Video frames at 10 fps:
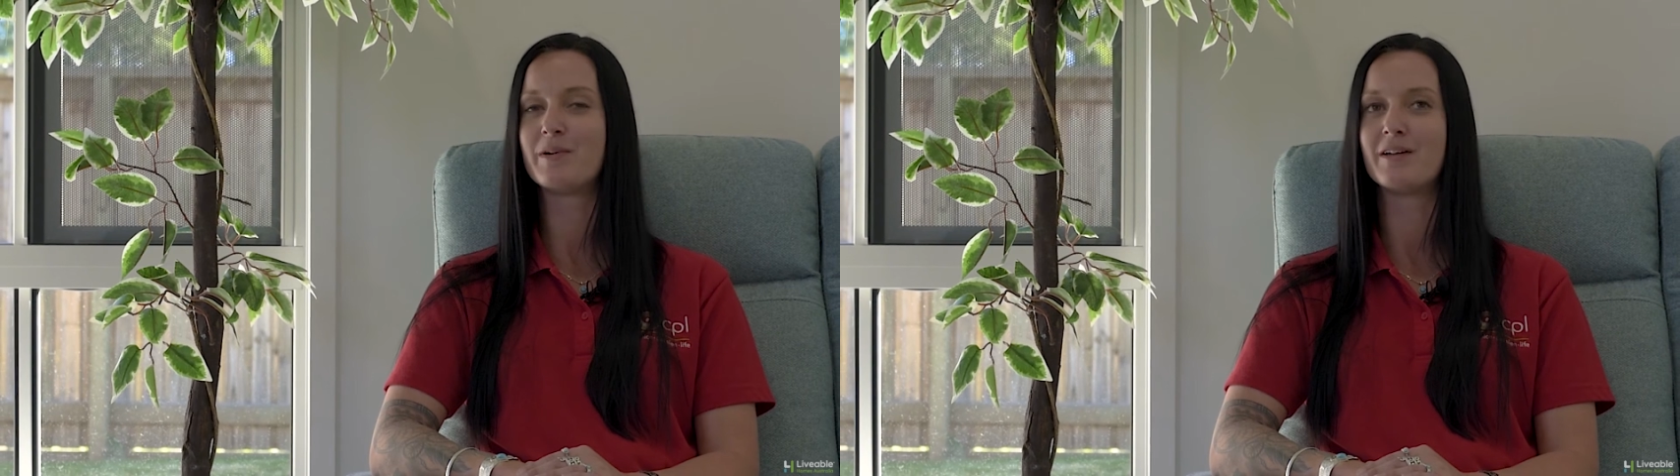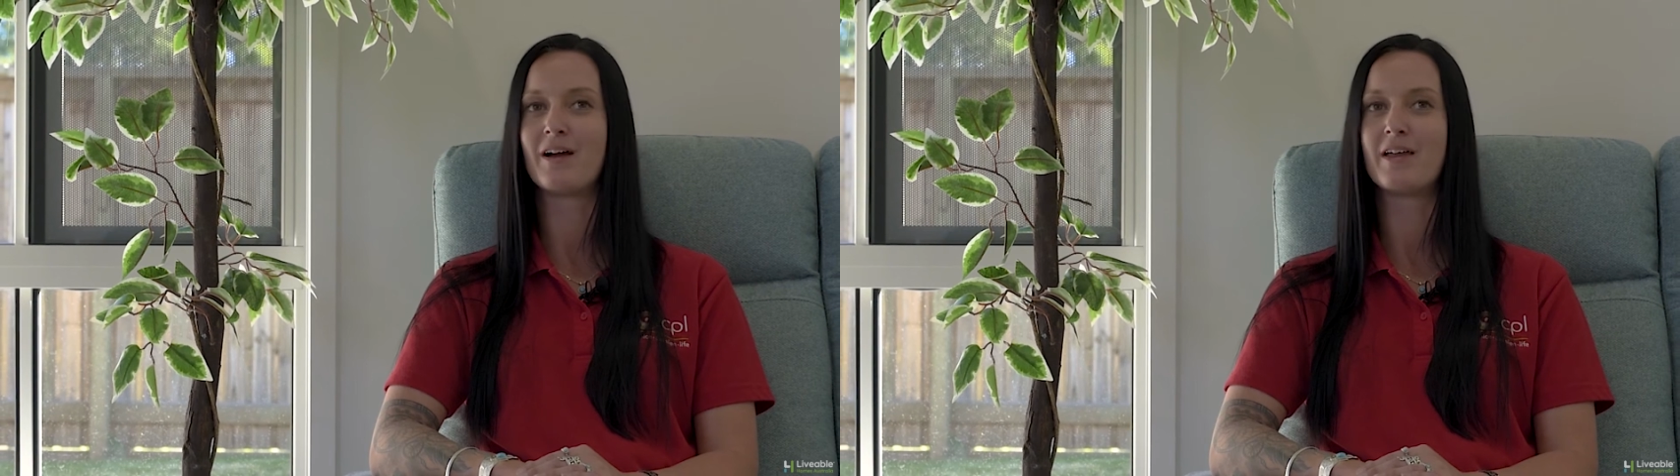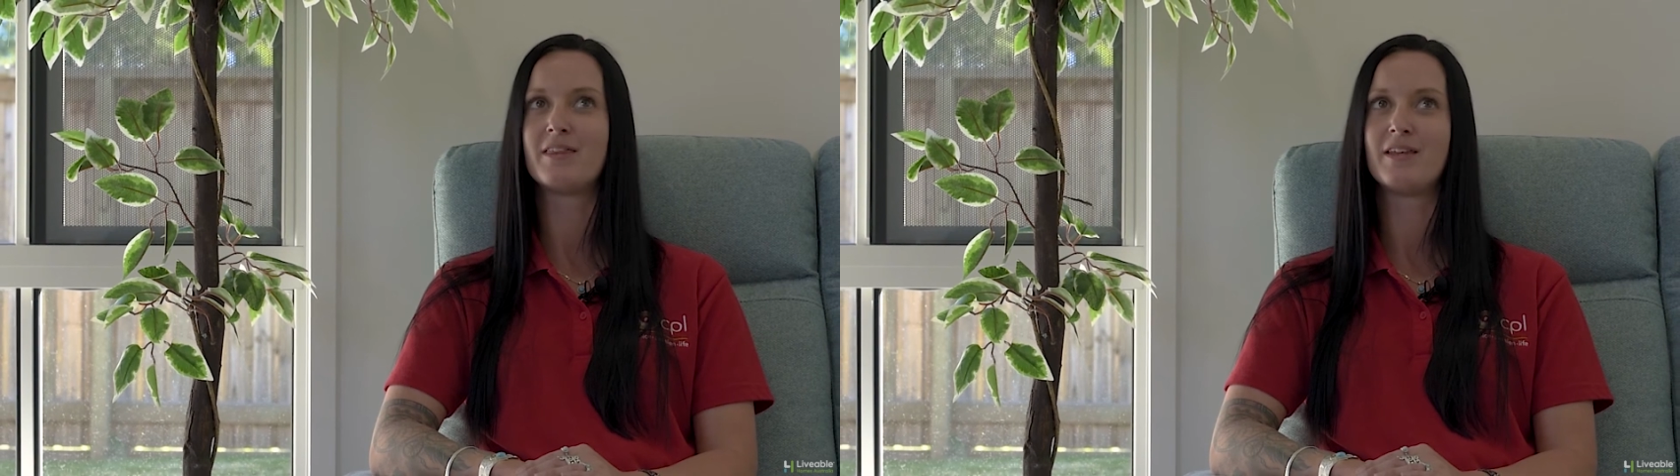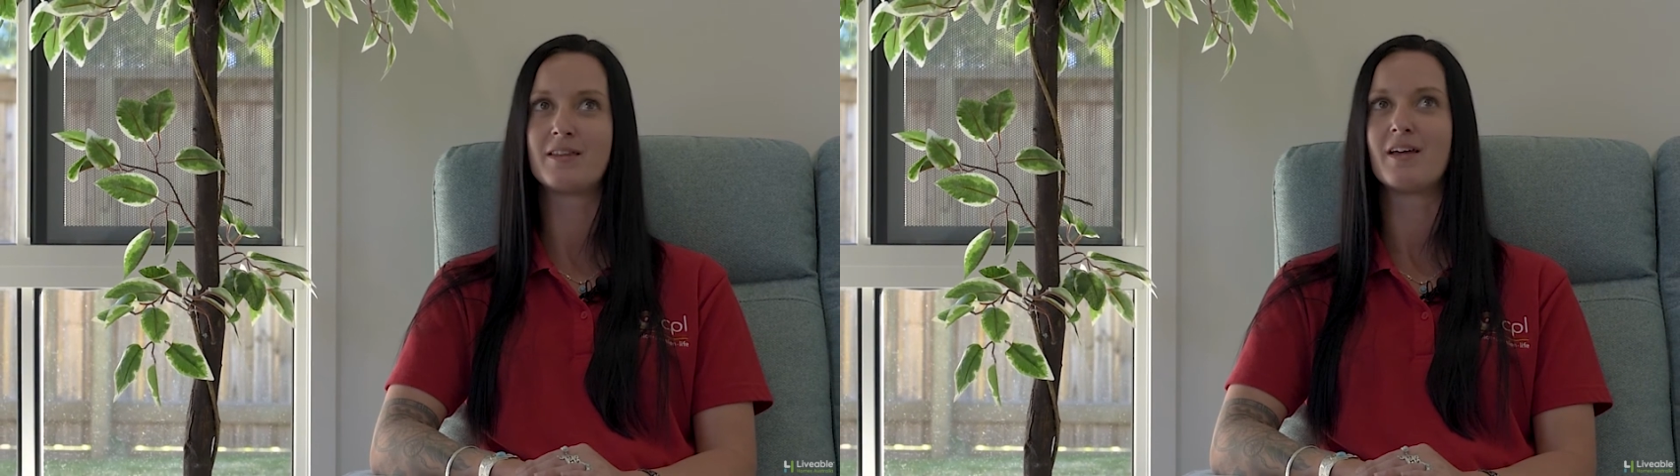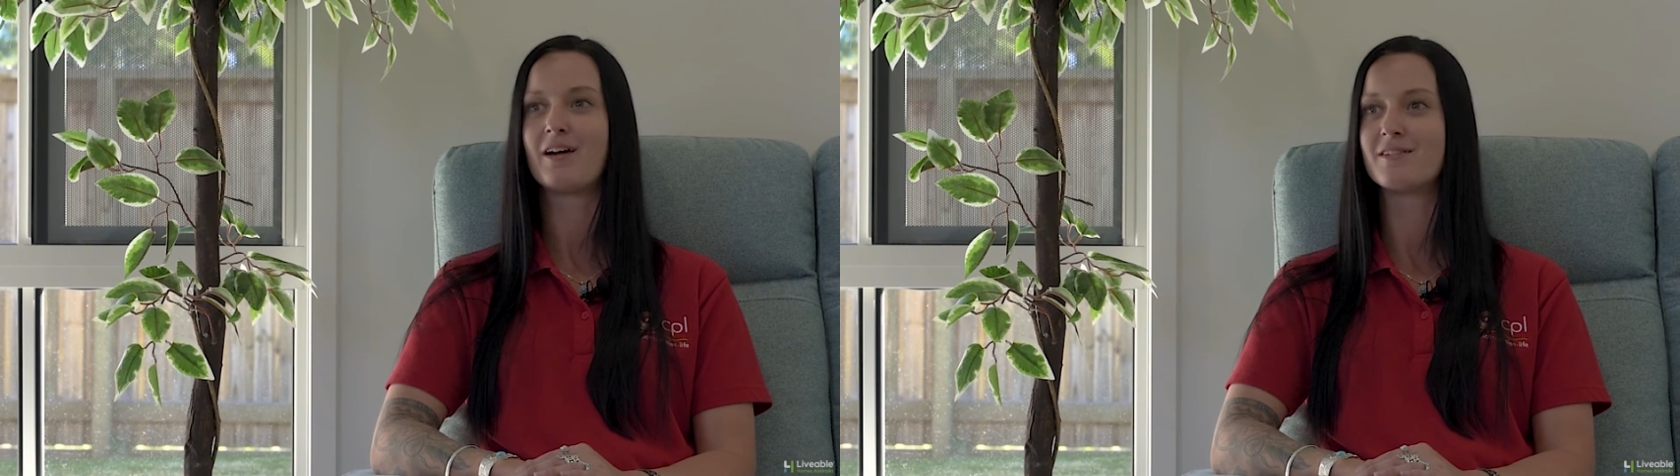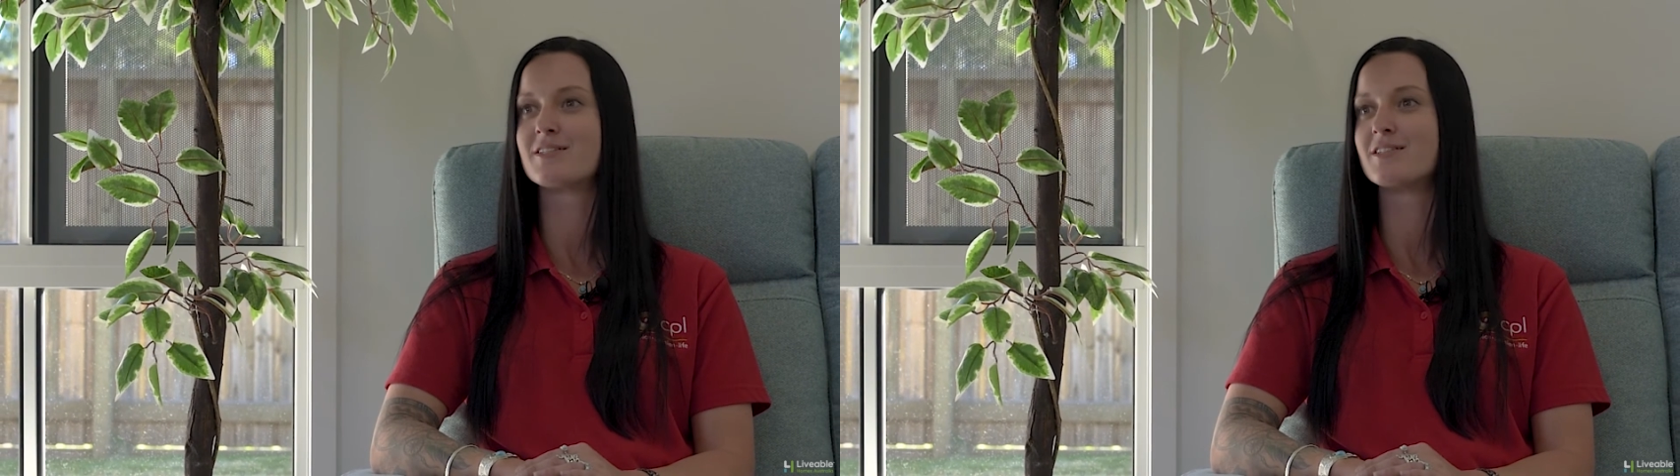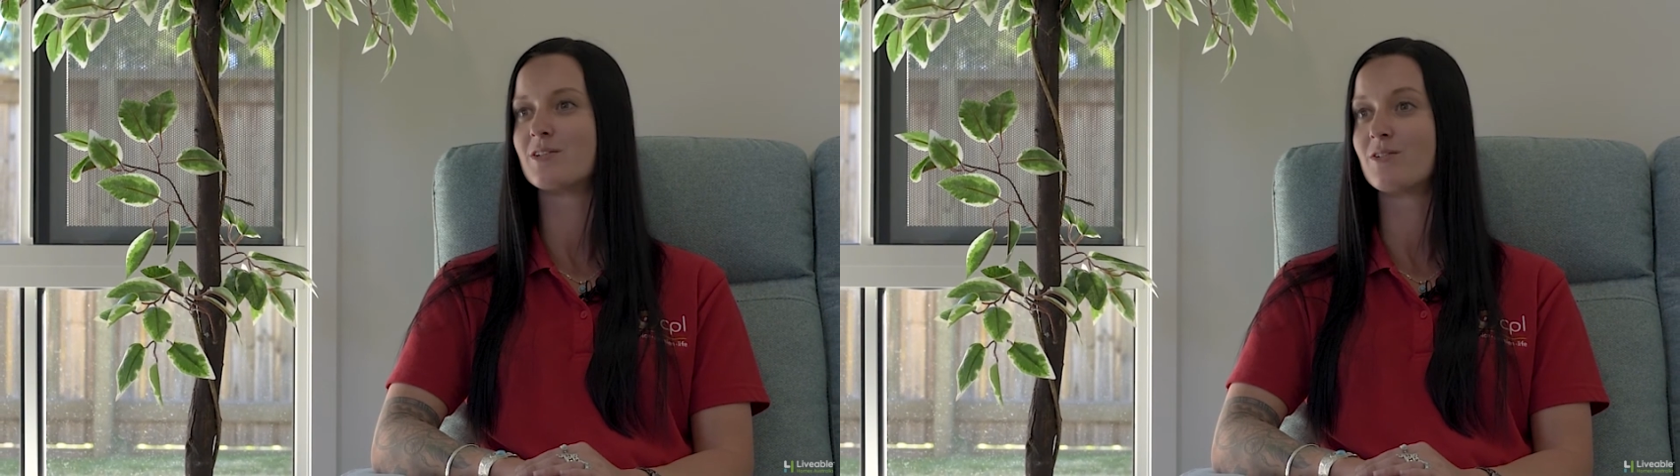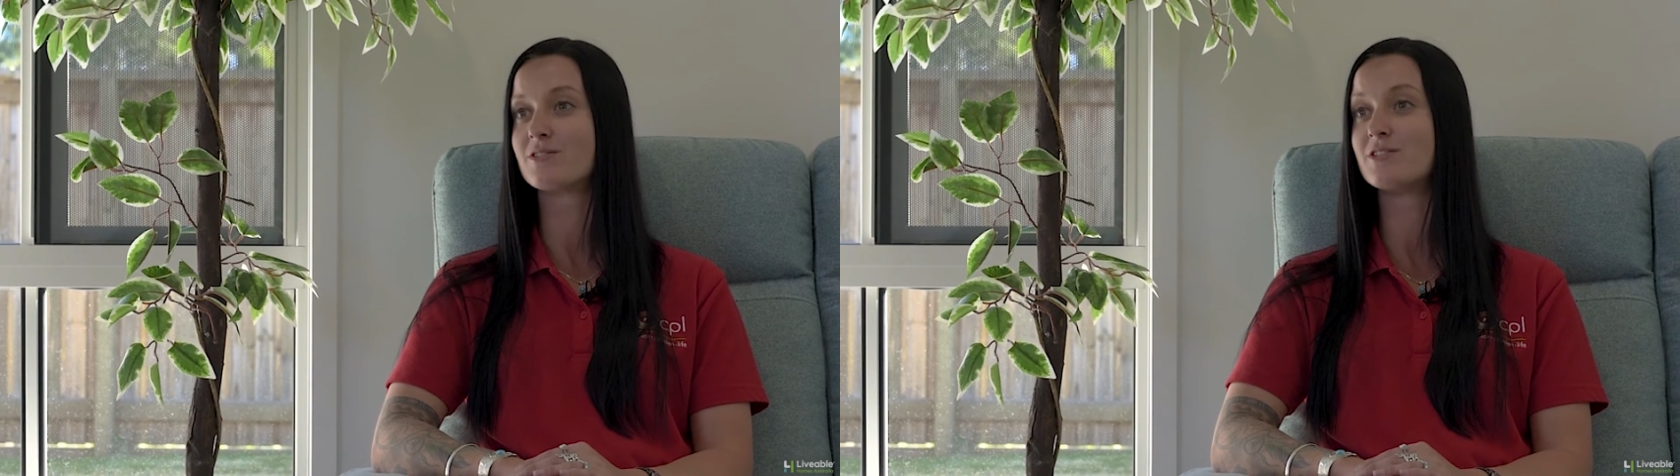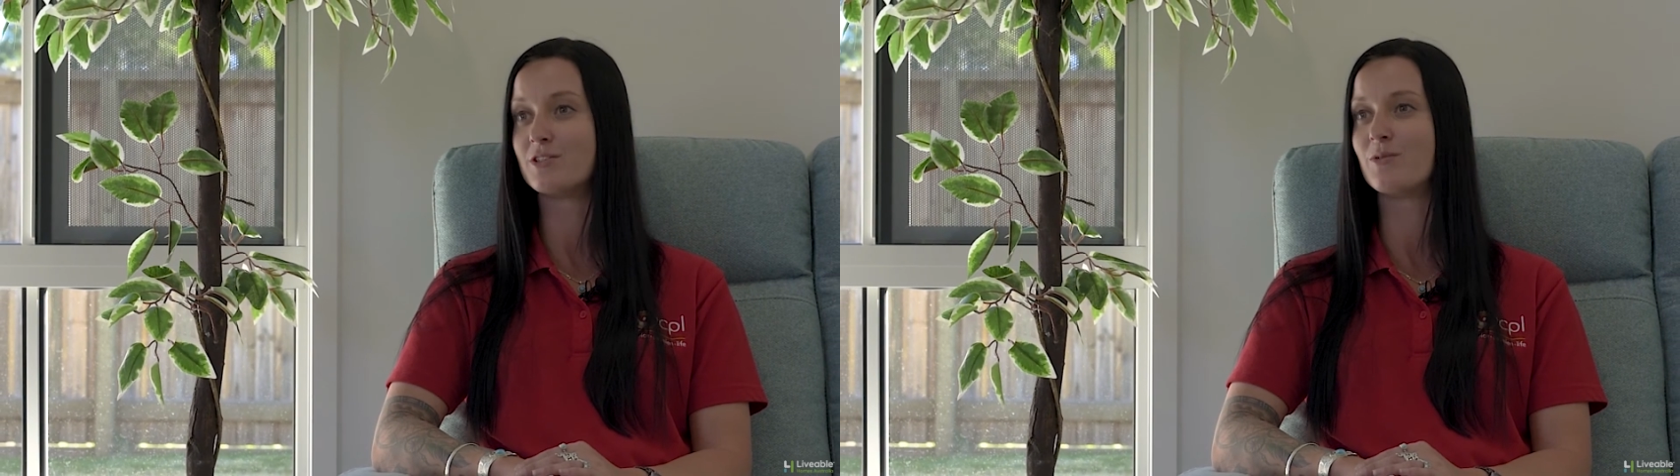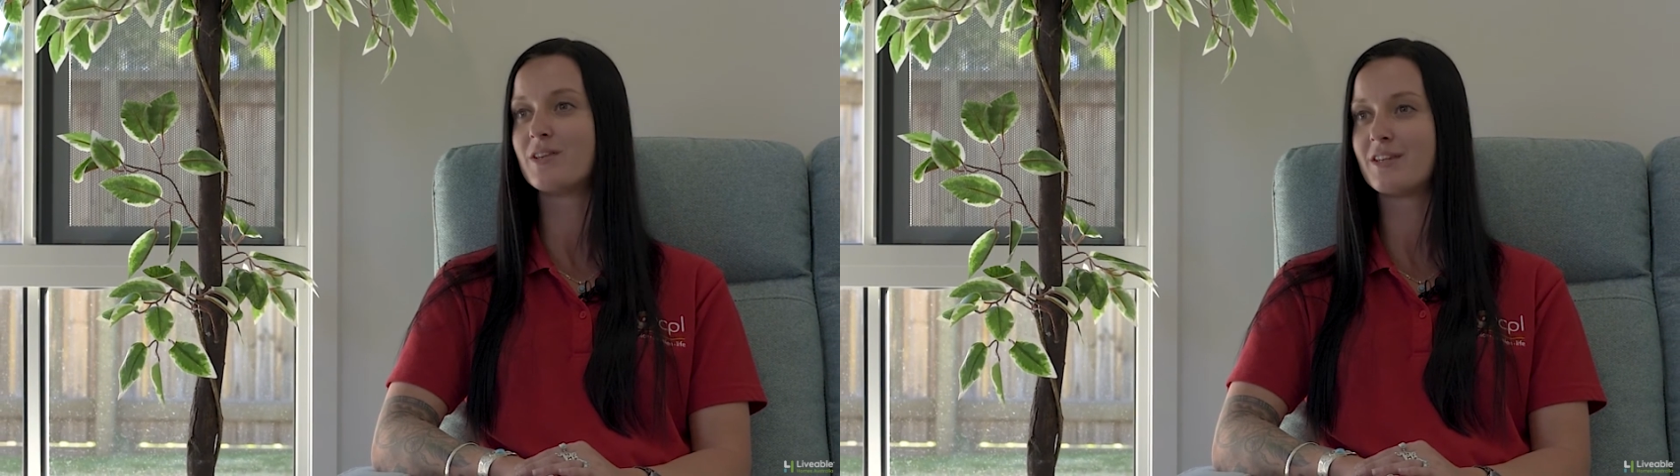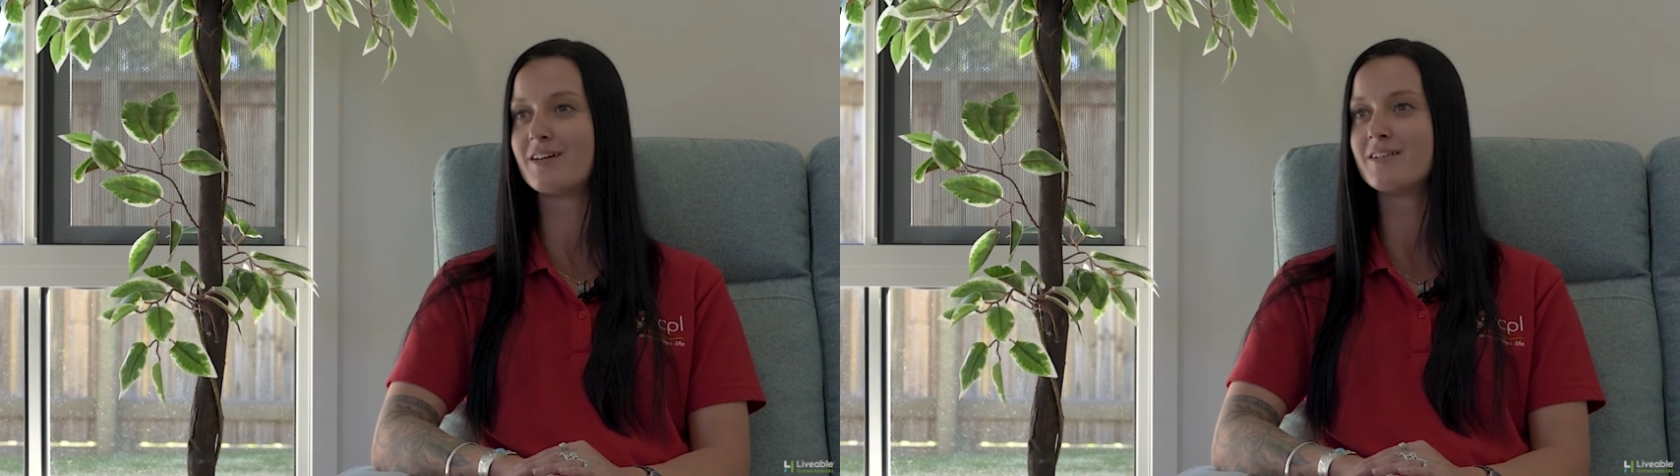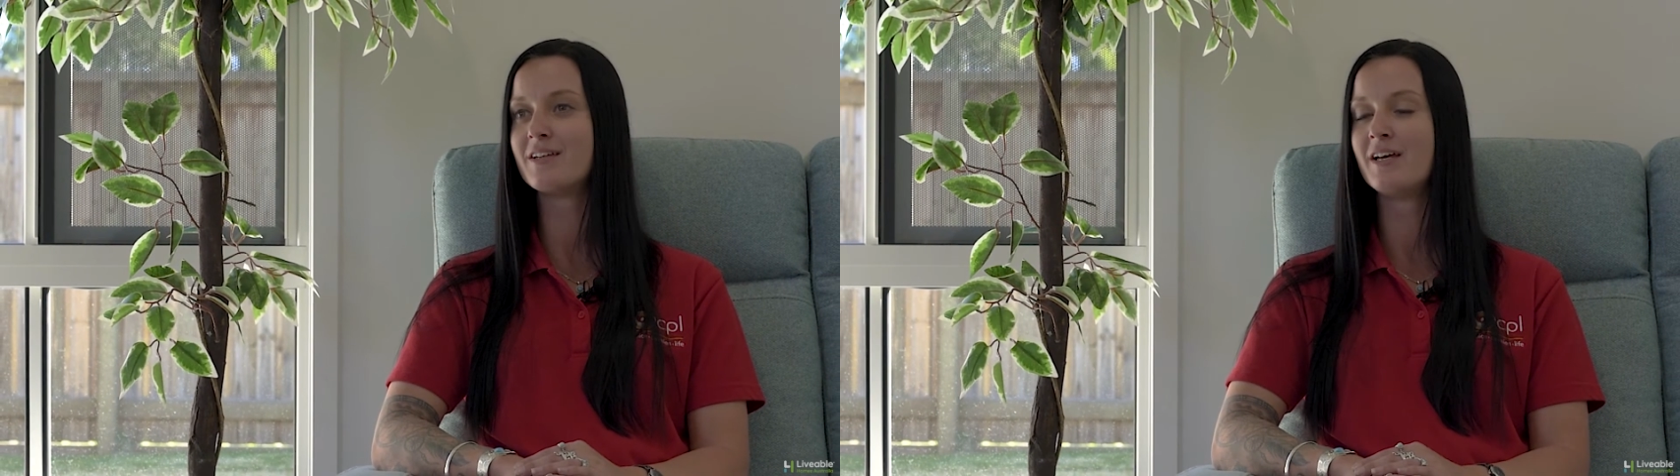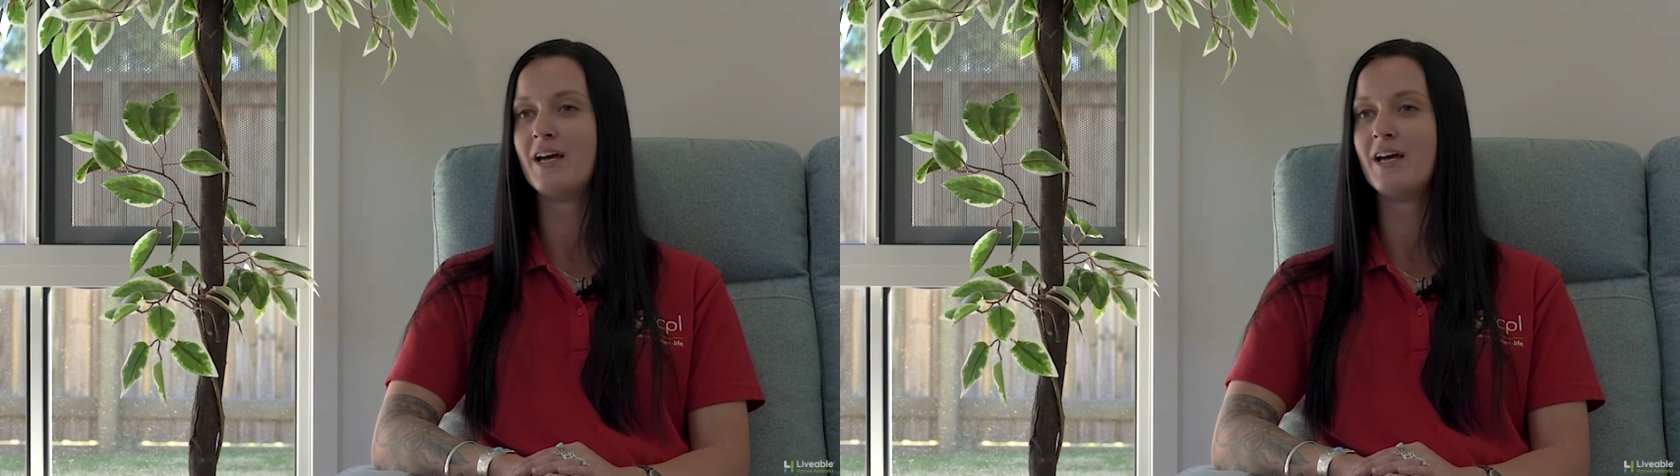but I think the house has a lot to do with that.